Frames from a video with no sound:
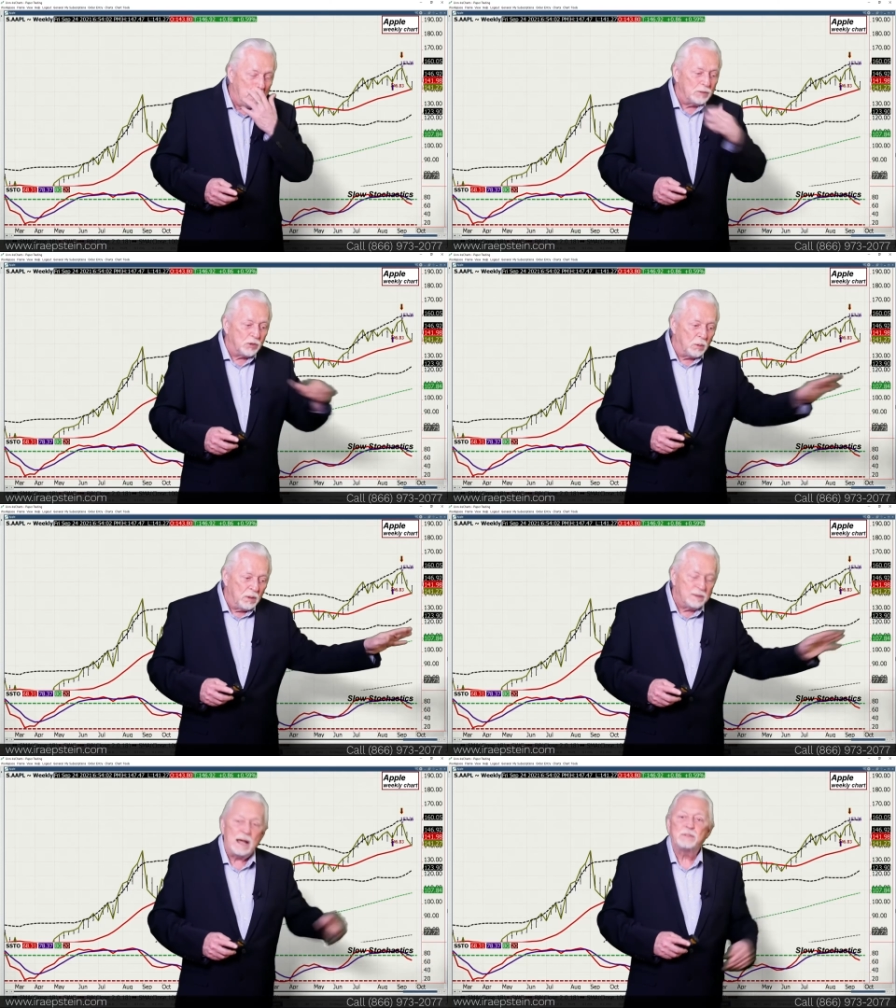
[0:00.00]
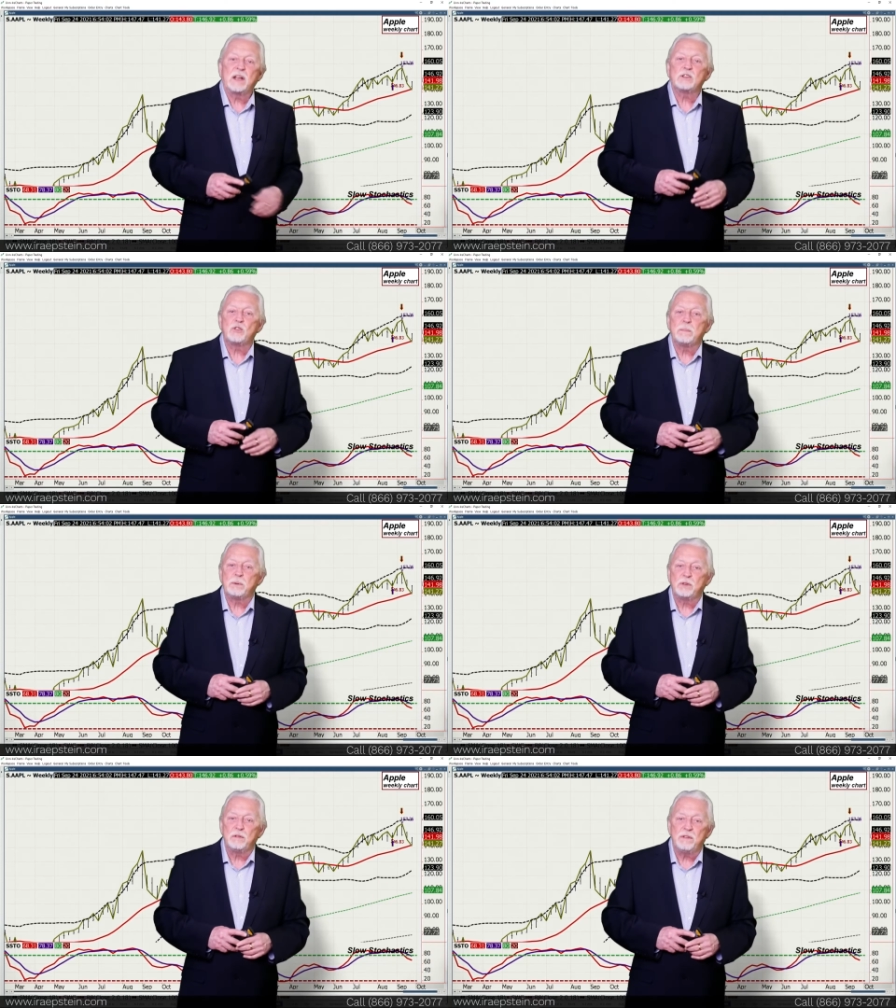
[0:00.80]
So now take a trip
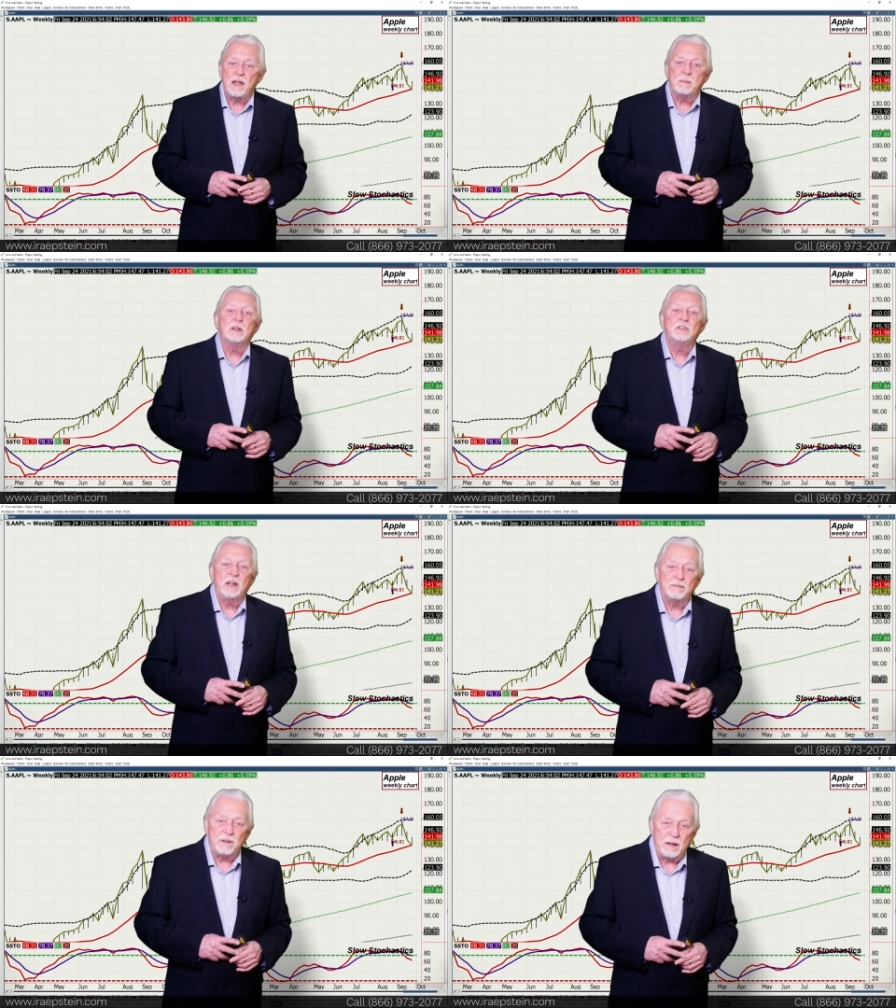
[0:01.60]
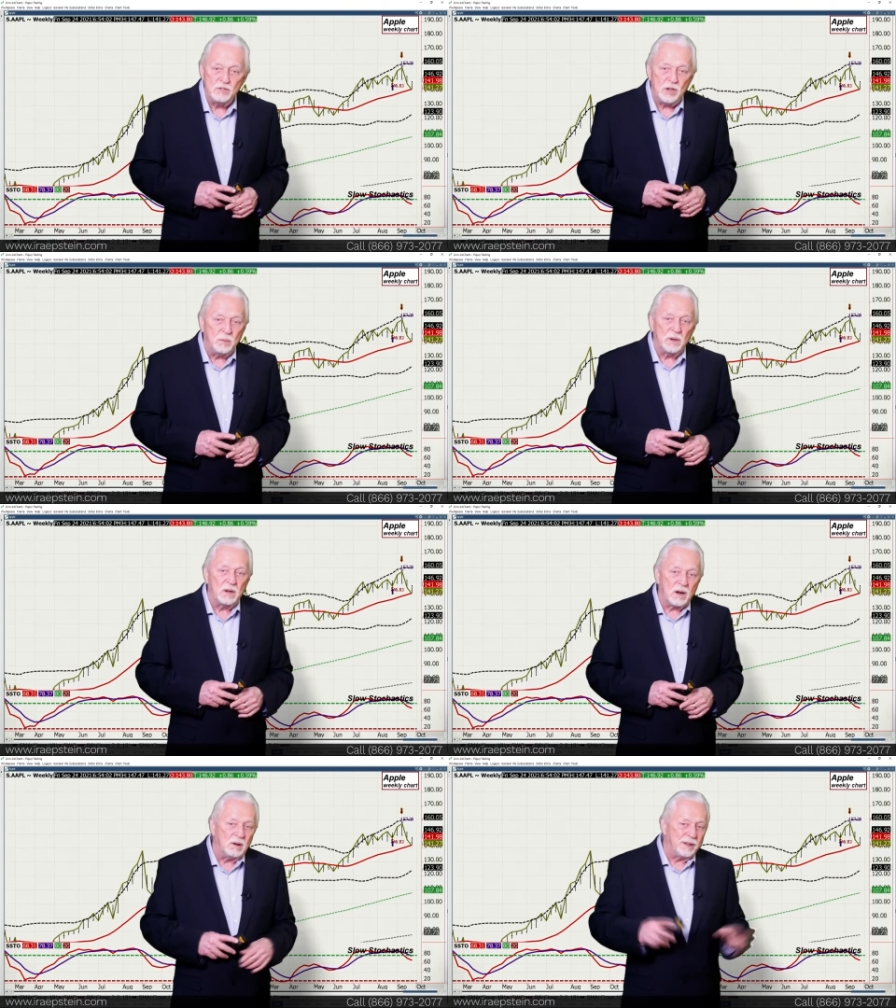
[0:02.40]
with your family. Do you have 5G where
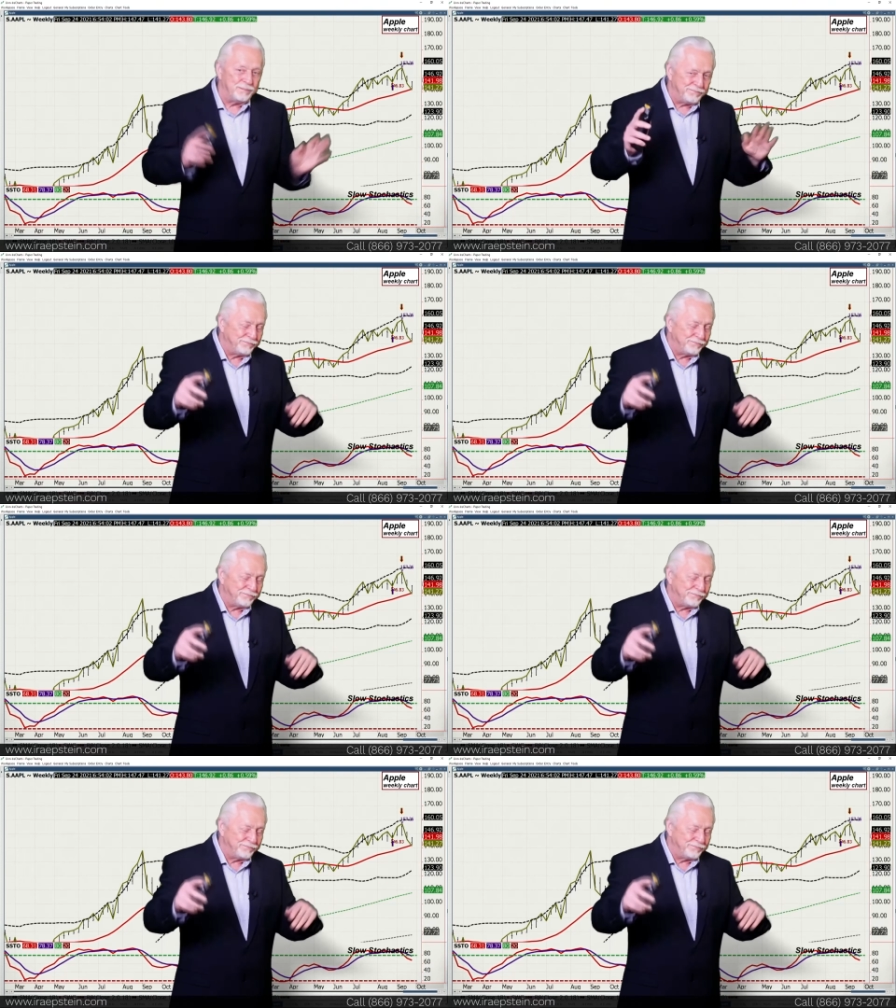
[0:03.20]
you're going?